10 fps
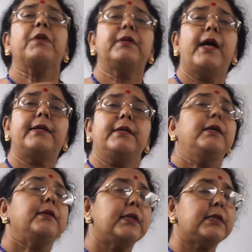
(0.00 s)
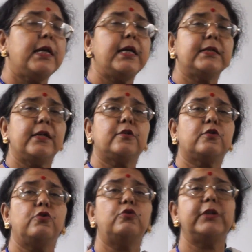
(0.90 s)
that the shares are
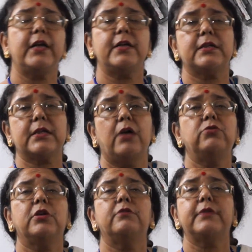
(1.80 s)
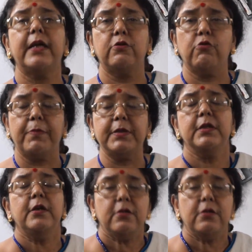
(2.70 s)
sold at a discount of 10 rupees,